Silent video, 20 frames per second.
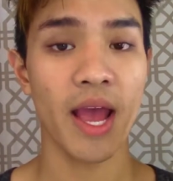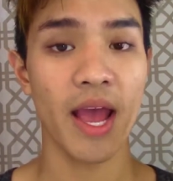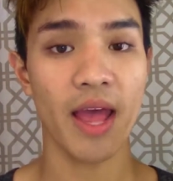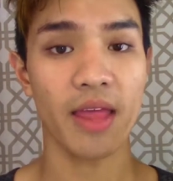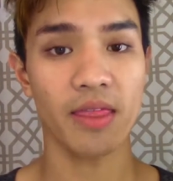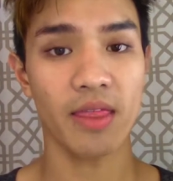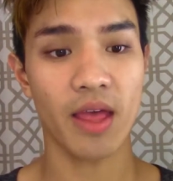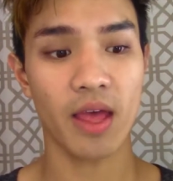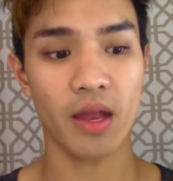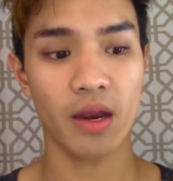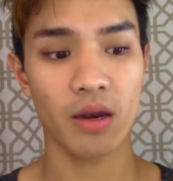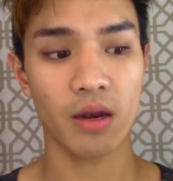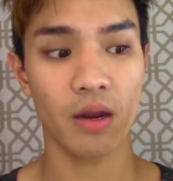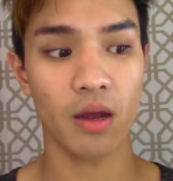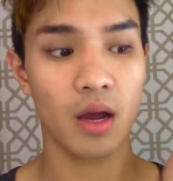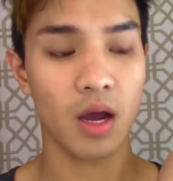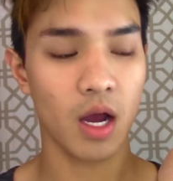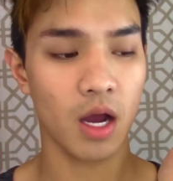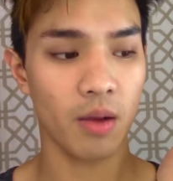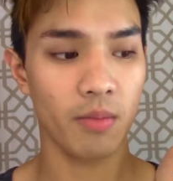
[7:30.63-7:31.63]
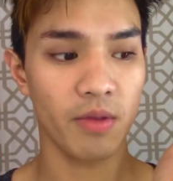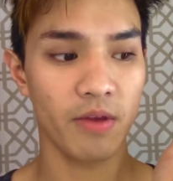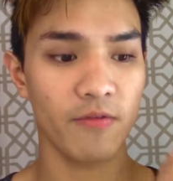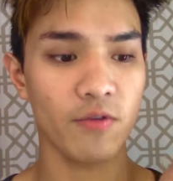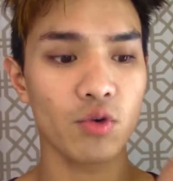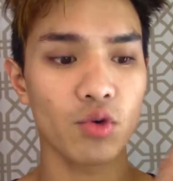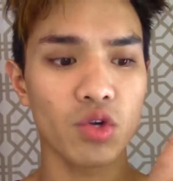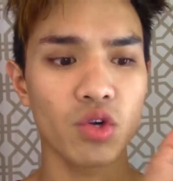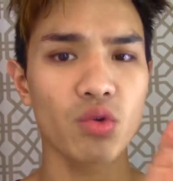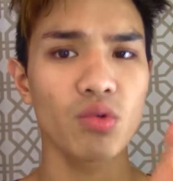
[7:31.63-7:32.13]
And then if
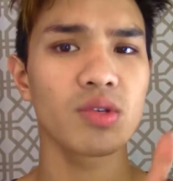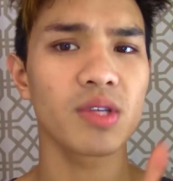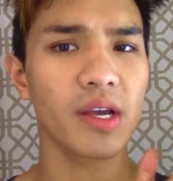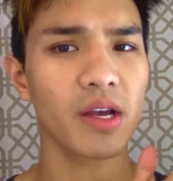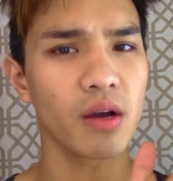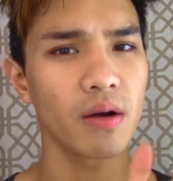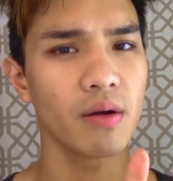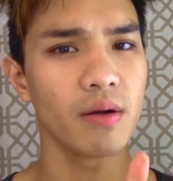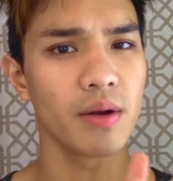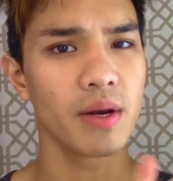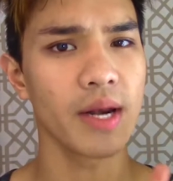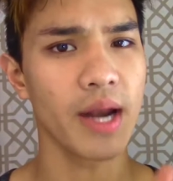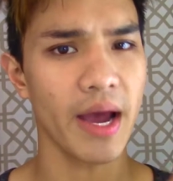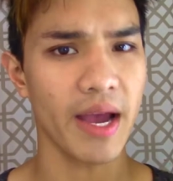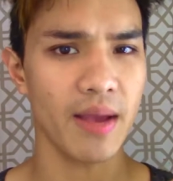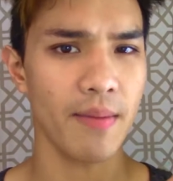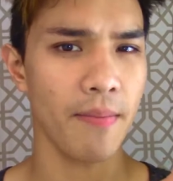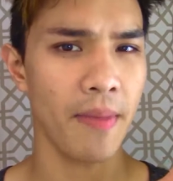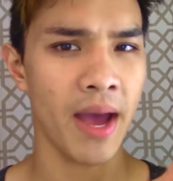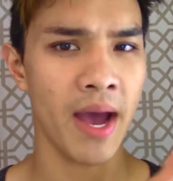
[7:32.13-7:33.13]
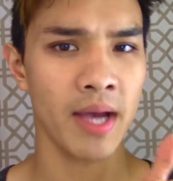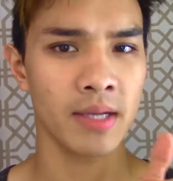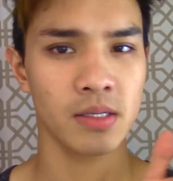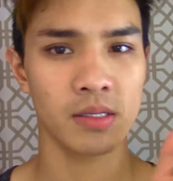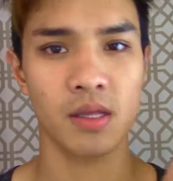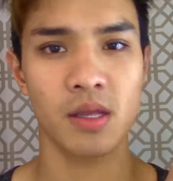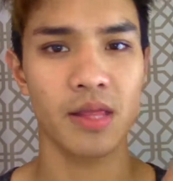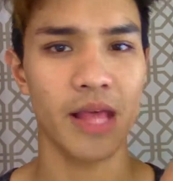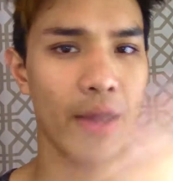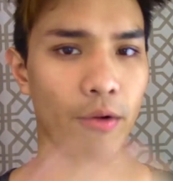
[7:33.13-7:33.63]
you use like a night mask,
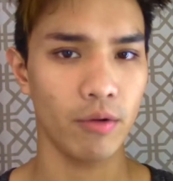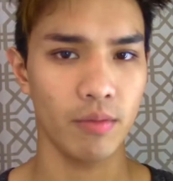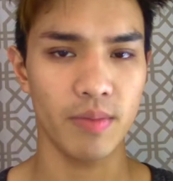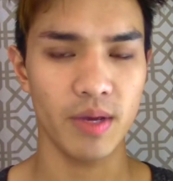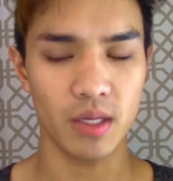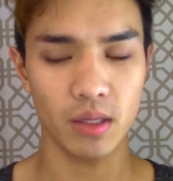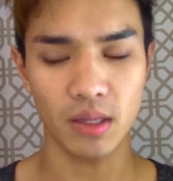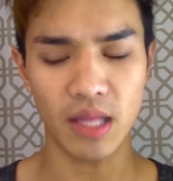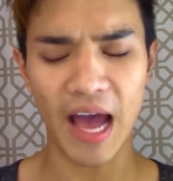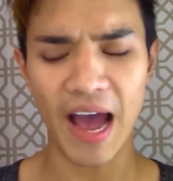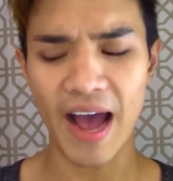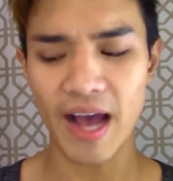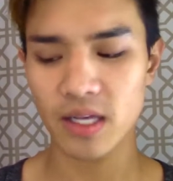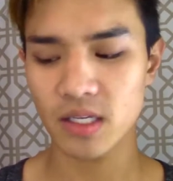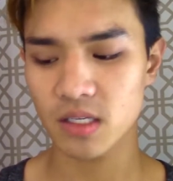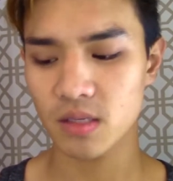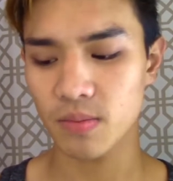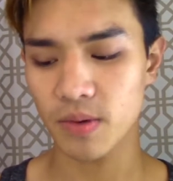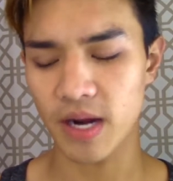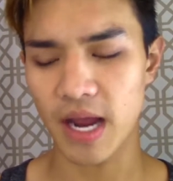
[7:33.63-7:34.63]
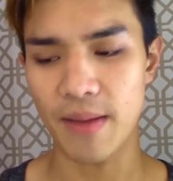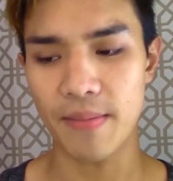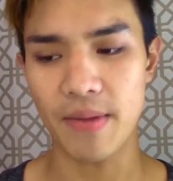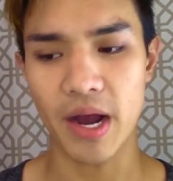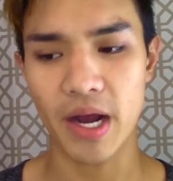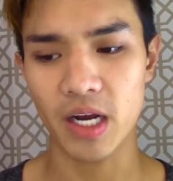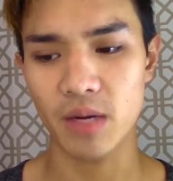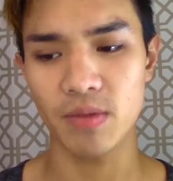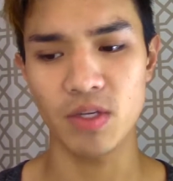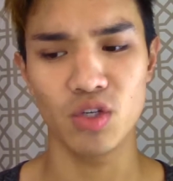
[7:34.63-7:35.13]
then that would be last. But I'm
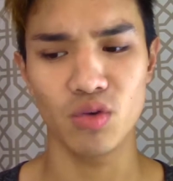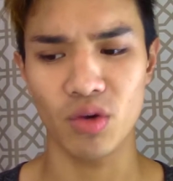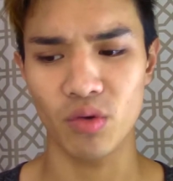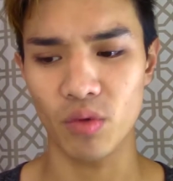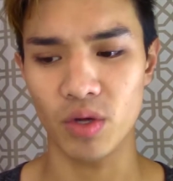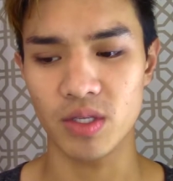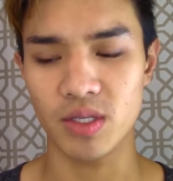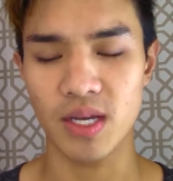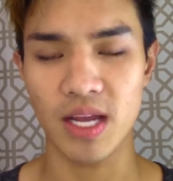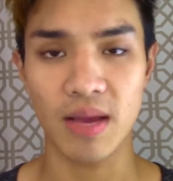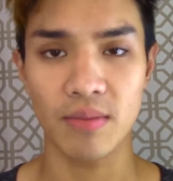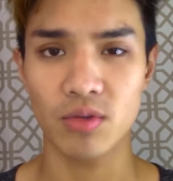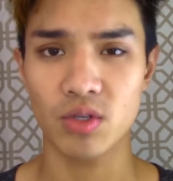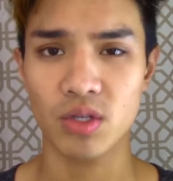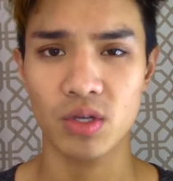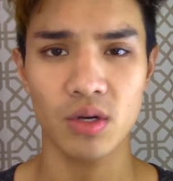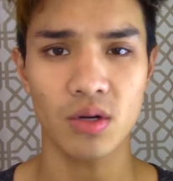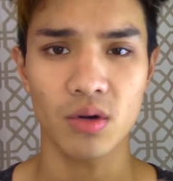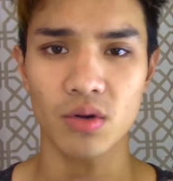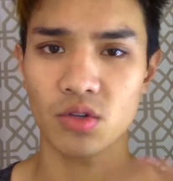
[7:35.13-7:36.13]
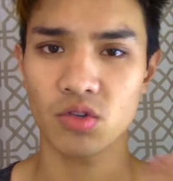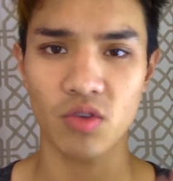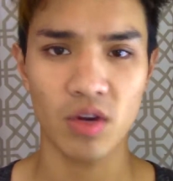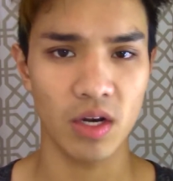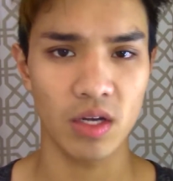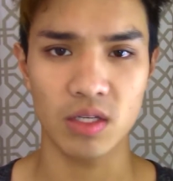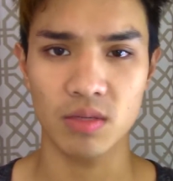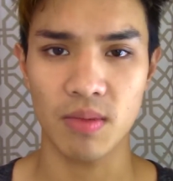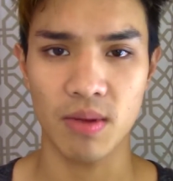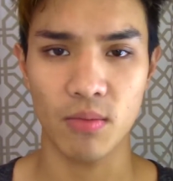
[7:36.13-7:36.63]
not going to be doing one today. I'm just going to go straight
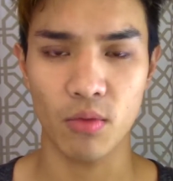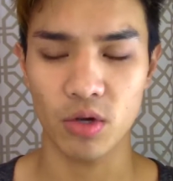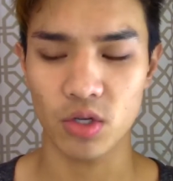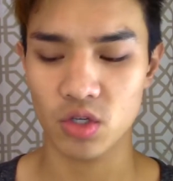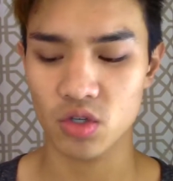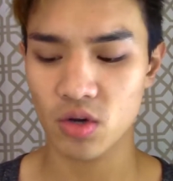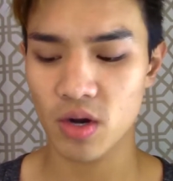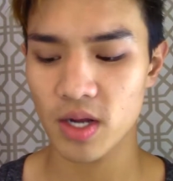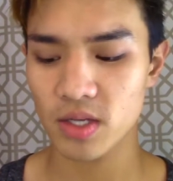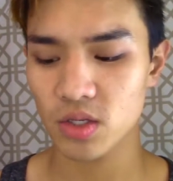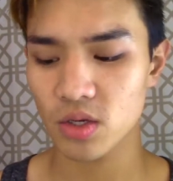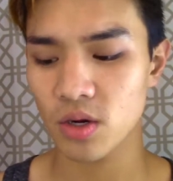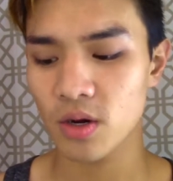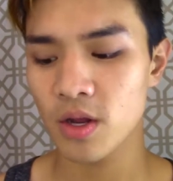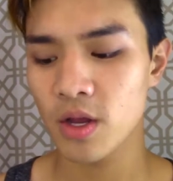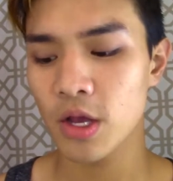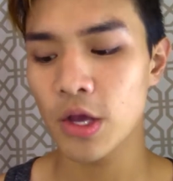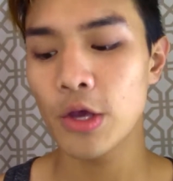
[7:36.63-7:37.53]
into my moisturizer.